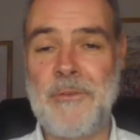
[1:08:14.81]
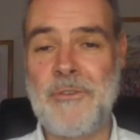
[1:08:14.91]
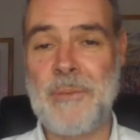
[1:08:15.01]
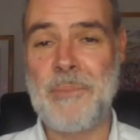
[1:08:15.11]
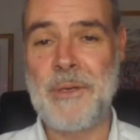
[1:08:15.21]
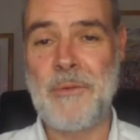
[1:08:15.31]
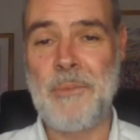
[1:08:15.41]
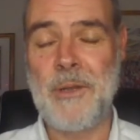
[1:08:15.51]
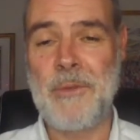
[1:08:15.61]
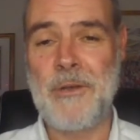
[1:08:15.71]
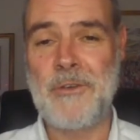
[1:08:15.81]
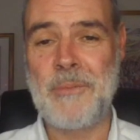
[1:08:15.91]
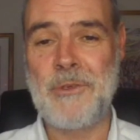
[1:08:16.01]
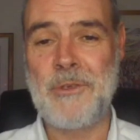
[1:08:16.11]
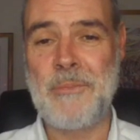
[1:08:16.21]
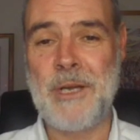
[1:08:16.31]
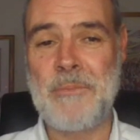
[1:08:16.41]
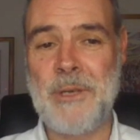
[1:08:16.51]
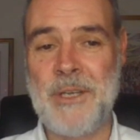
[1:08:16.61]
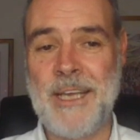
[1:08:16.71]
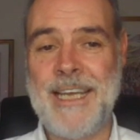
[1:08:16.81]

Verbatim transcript: own trumpet or blowing my own trumpet too much, but